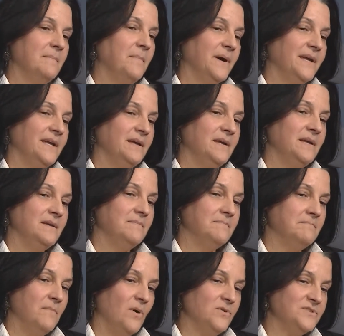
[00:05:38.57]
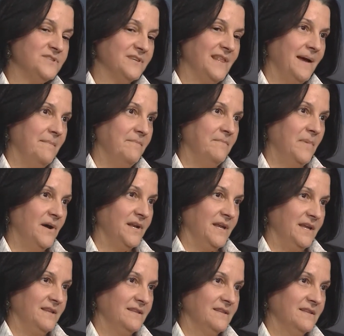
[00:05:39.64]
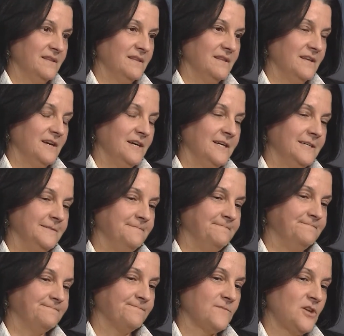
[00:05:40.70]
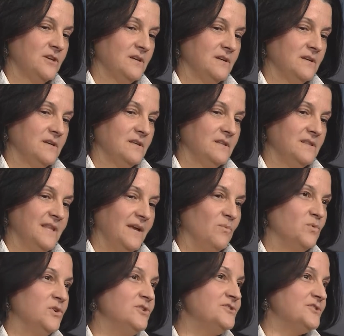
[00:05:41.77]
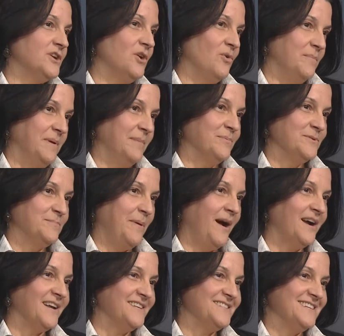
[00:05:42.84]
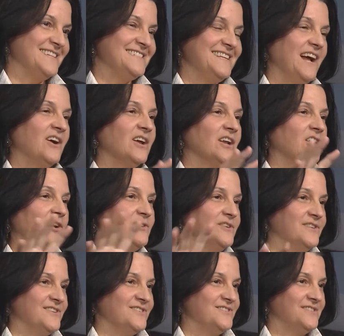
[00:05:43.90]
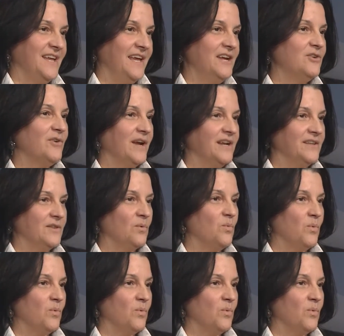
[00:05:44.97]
But most of that money that used to go in people's pockets is now going to go to the state, creating the